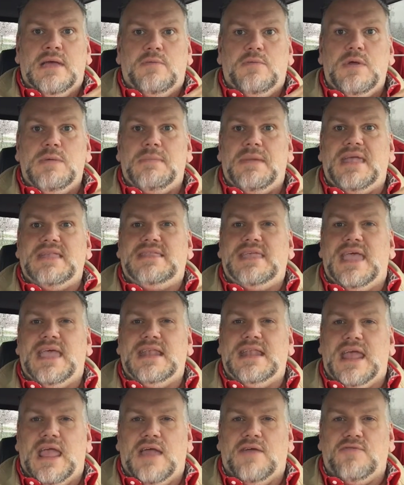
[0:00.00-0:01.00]
We
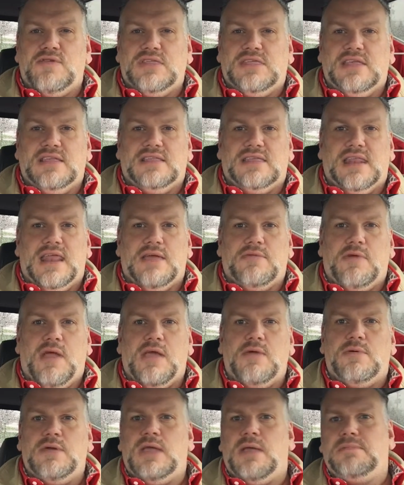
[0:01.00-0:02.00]
maintain everything today,
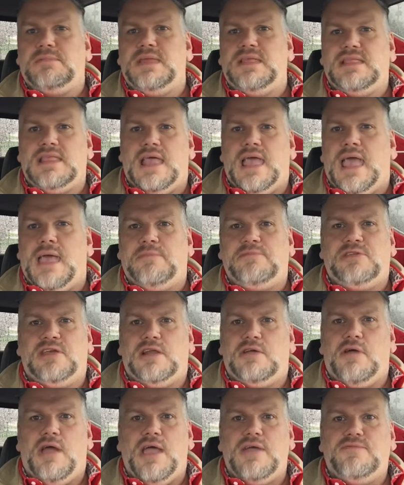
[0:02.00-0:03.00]
right? We update the apps on
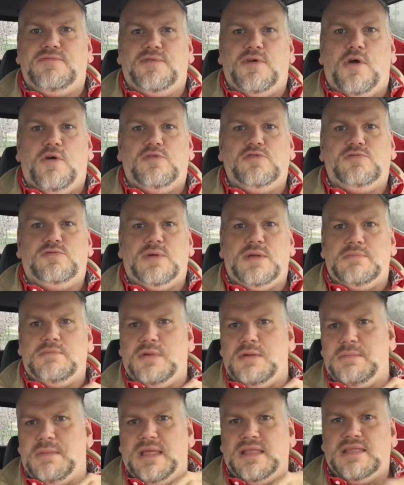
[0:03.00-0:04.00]
our iPhones. We,
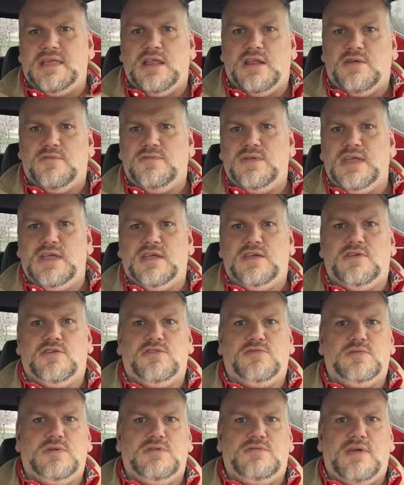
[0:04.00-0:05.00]
we maintain our
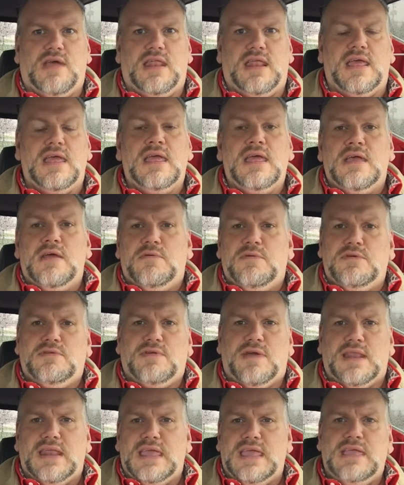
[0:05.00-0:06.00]
vehicles. We try to we
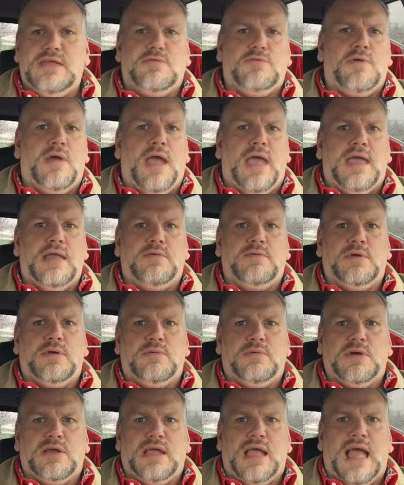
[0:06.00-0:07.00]
try to eat right. We're,
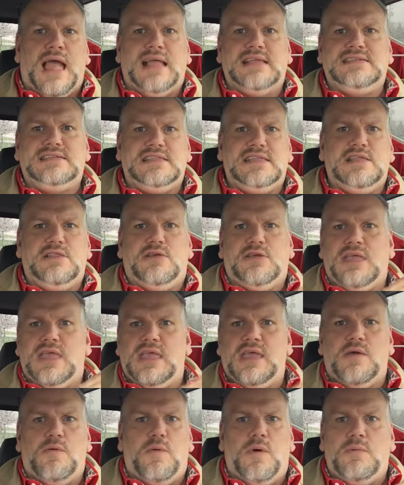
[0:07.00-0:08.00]
we're constantly
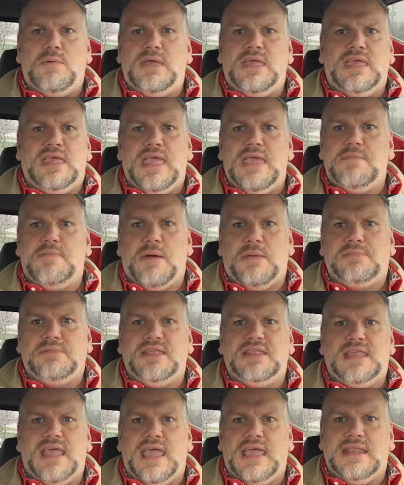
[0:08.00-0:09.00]
looking at what we can keep up
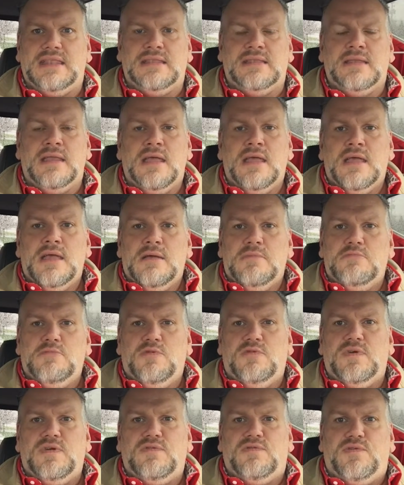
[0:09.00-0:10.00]
to date and
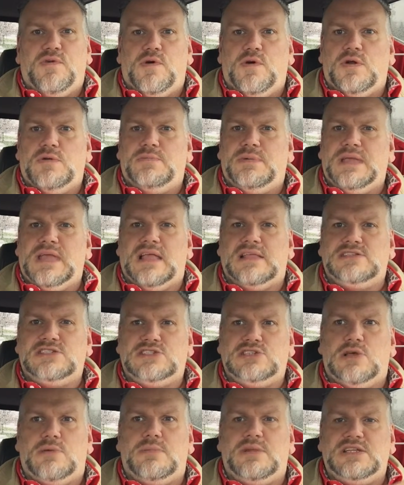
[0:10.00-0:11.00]
moving forward. But yet,
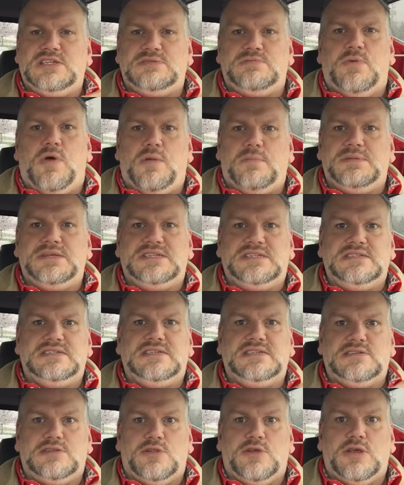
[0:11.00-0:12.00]
so many small
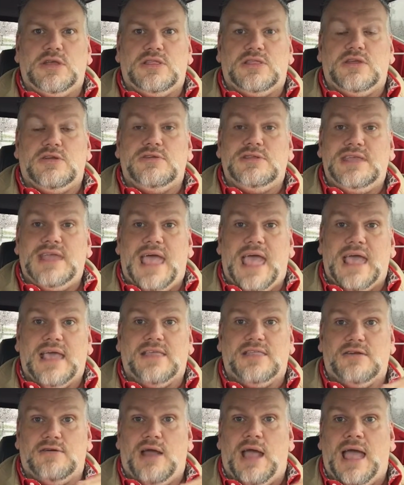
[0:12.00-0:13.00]
businesses look at their
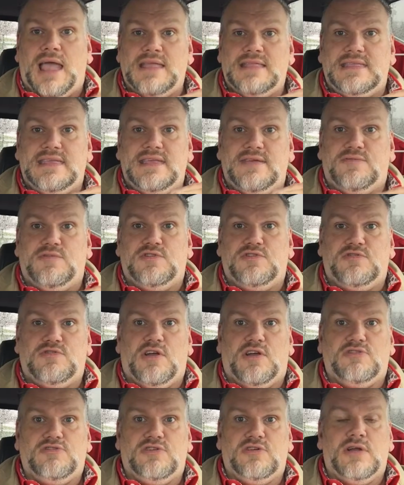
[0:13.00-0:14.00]
tech, their IT
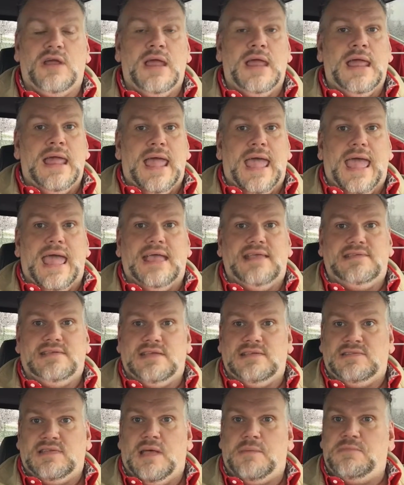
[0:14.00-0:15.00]
infrastructure, as
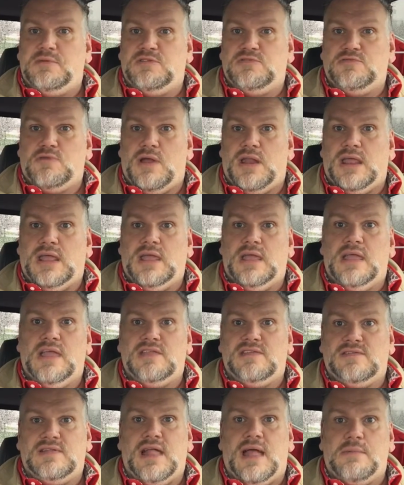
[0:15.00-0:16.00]
it's up, it's running,
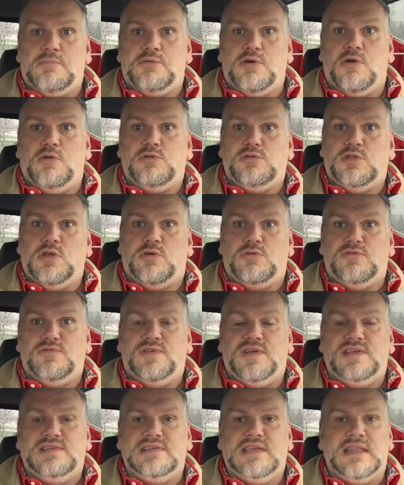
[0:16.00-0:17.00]
it's not broke, don't
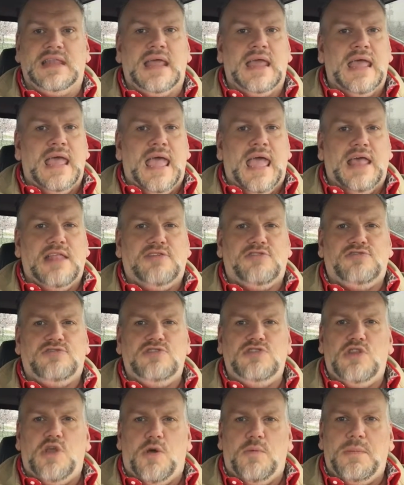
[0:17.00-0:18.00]
fix it. And there's
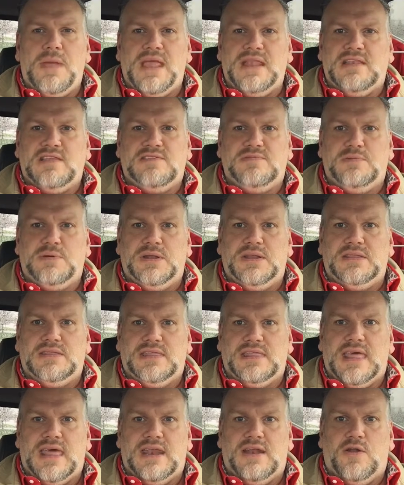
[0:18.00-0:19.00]
no maintenance put
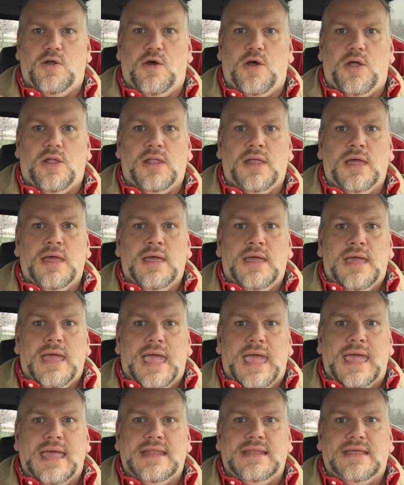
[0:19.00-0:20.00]
into that at all.
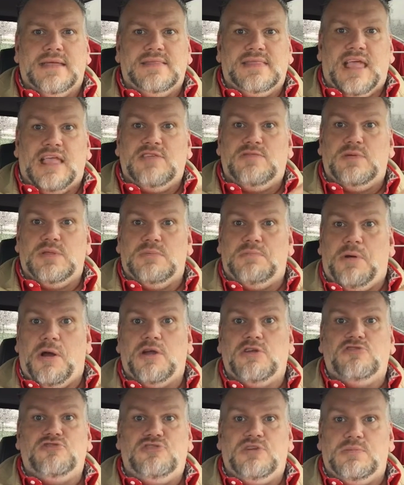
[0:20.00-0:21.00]
And that's where the
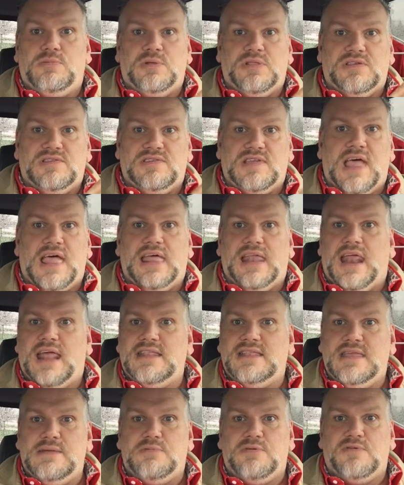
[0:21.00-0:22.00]
partnership with a solid
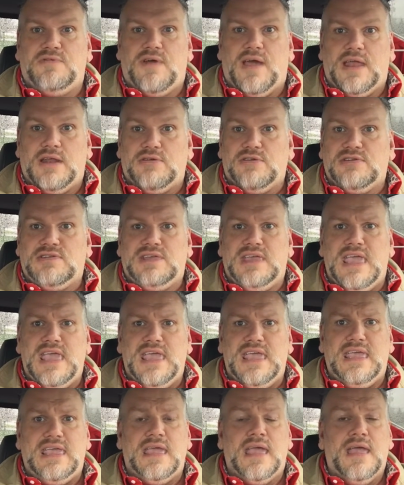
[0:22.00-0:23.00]
IT provider is
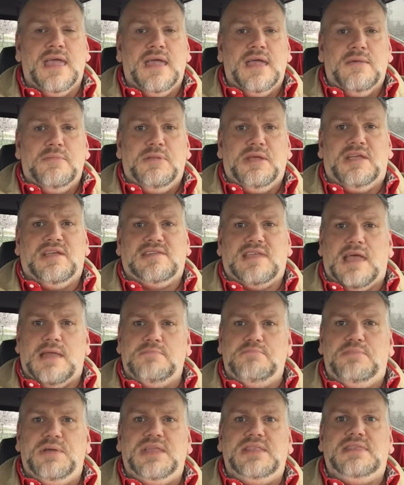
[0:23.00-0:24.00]
key because
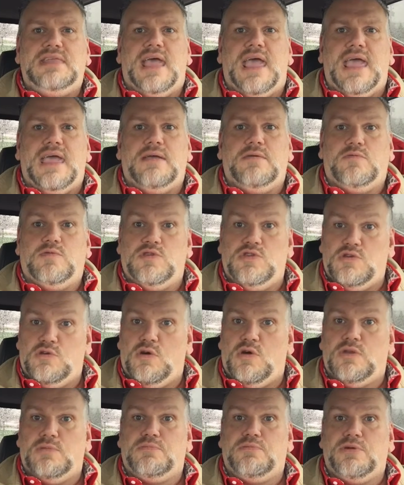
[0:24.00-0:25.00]
on bid day, when you
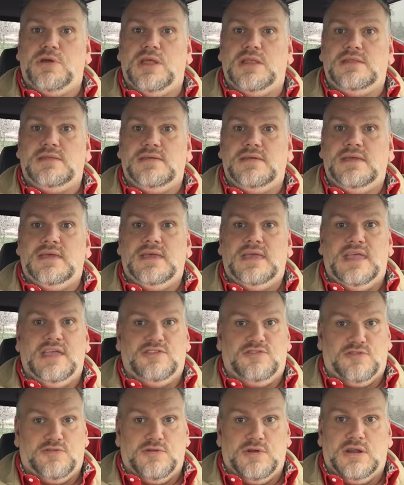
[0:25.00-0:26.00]
go to print,
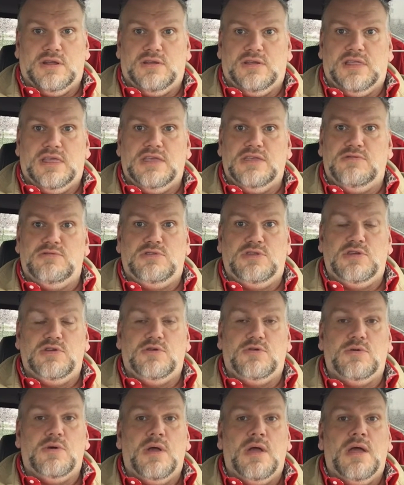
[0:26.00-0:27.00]
it's critical that you
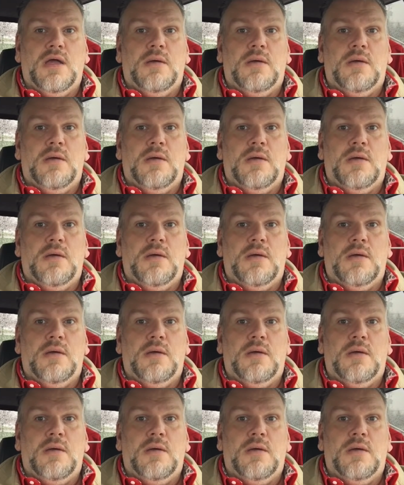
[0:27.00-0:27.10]
do.